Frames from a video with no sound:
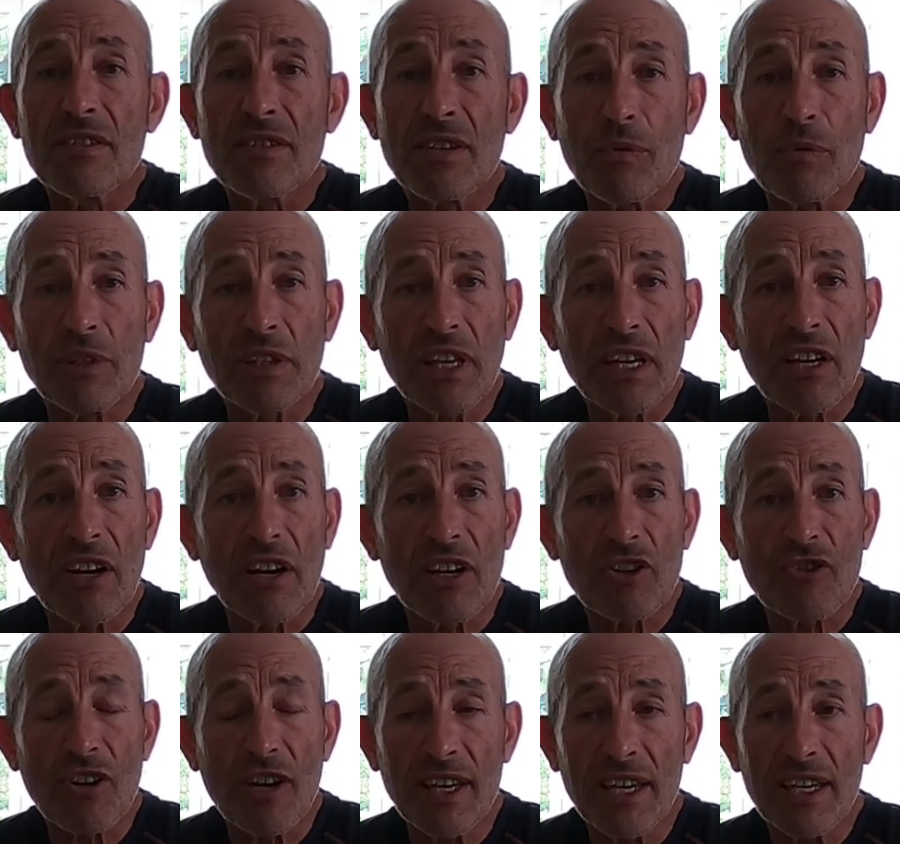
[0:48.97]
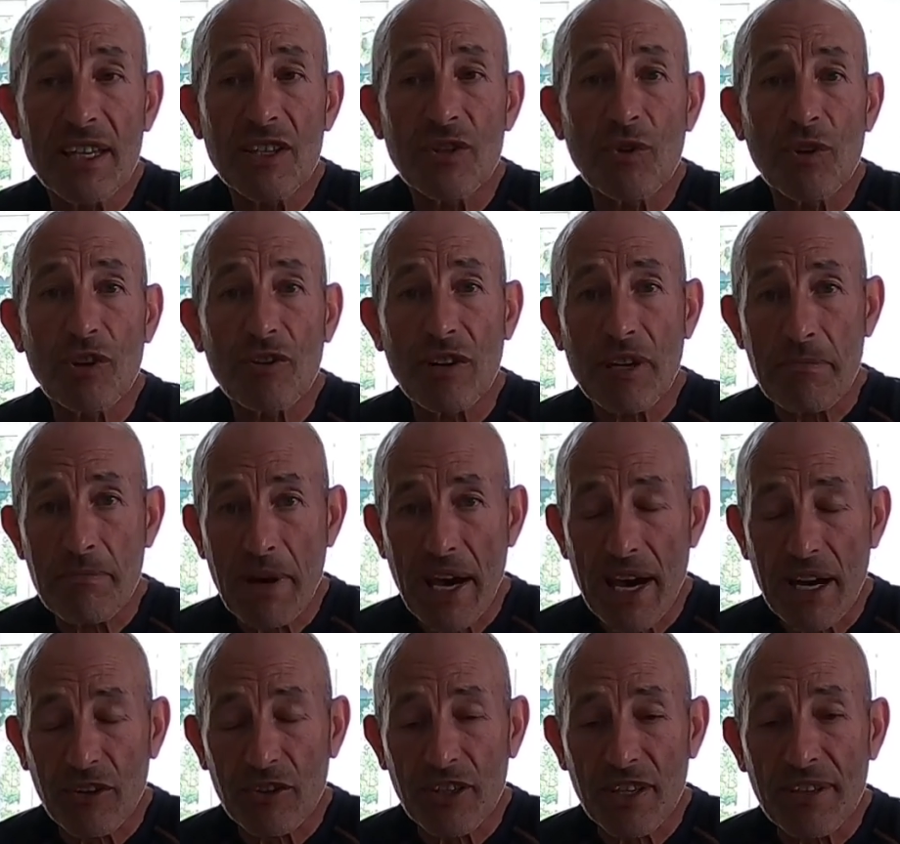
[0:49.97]
So we dehydrate it into a green
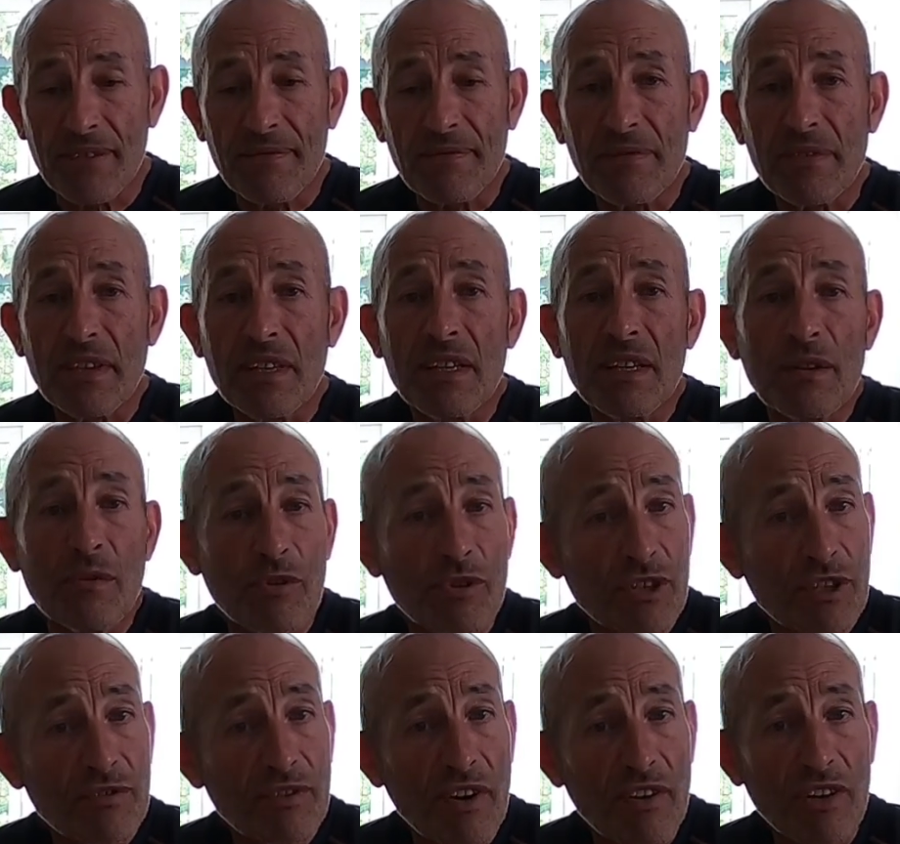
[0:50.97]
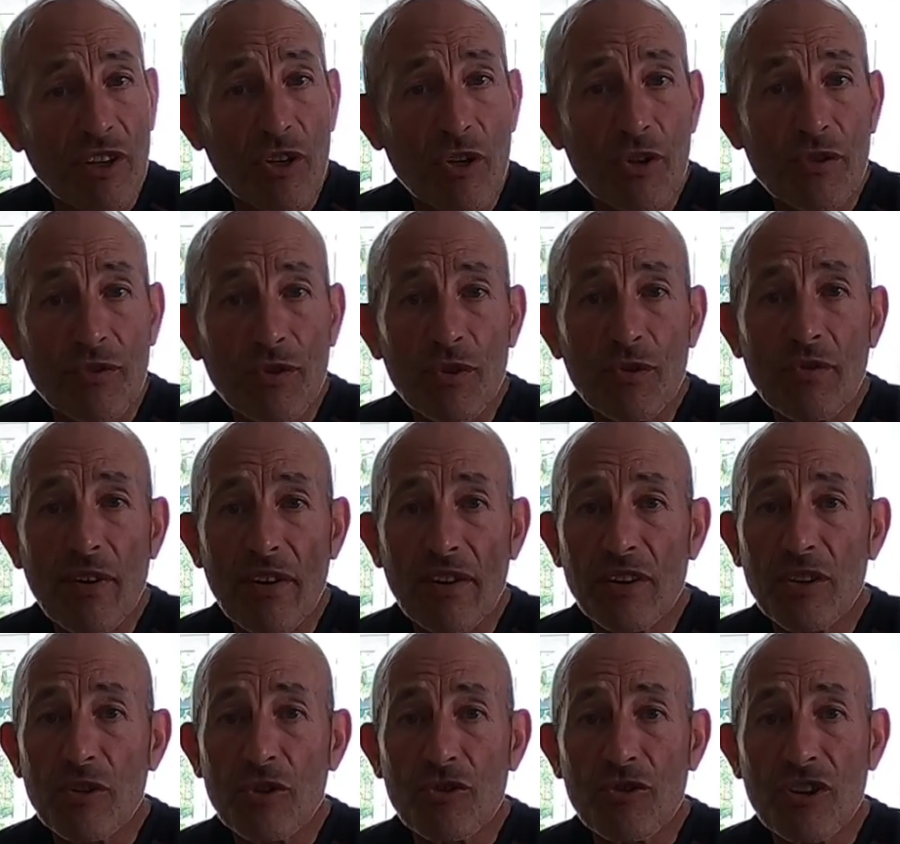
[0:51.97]
powder, which is very useful, very
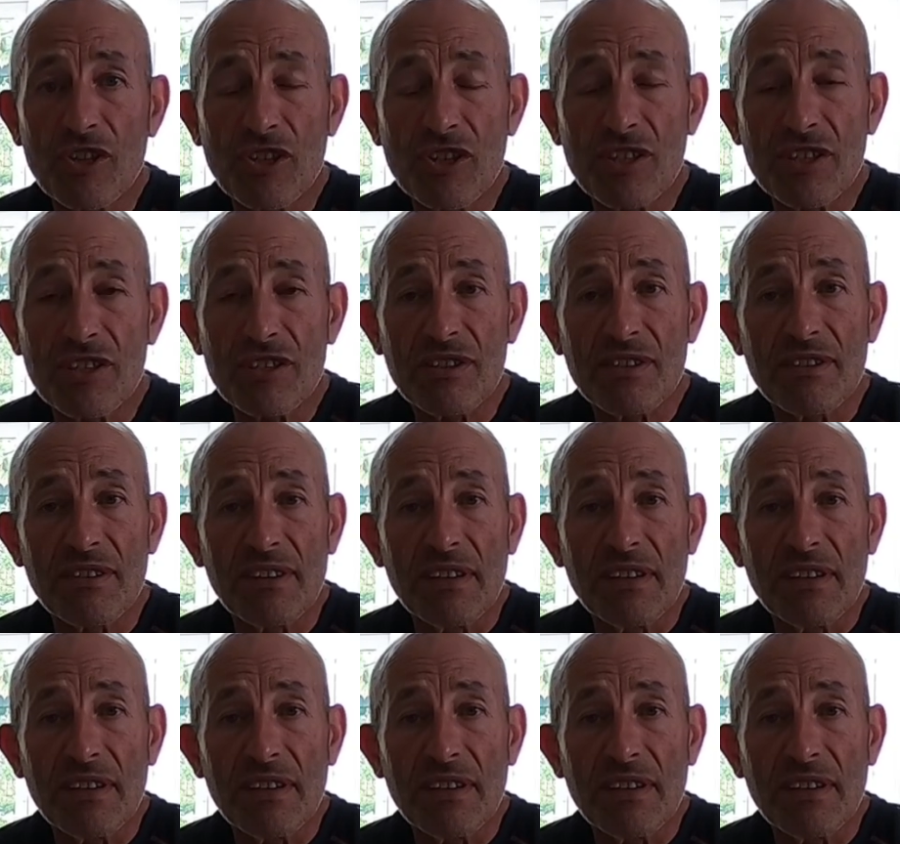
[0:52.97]
nutritious.